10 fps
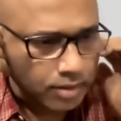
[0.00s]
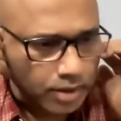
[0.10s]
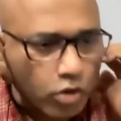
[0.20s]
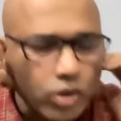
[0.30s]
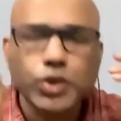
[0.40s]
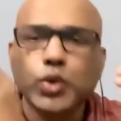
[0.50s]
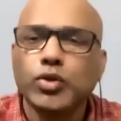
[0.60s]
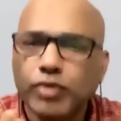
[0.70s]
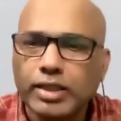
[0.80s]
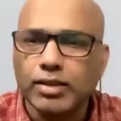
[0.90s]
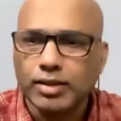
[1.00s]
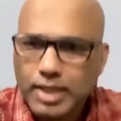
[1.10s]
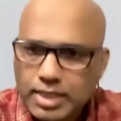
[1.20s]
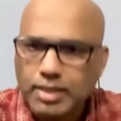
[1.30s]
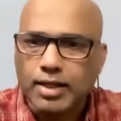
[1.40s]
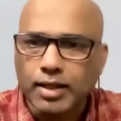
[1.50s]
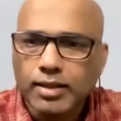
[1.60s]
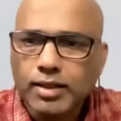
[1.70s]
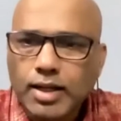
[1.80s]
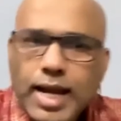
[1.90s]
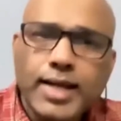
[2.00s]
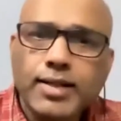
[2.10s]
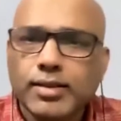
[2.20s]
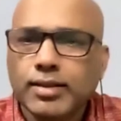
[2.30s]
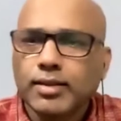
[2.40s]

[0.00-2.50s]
they all stood with India, and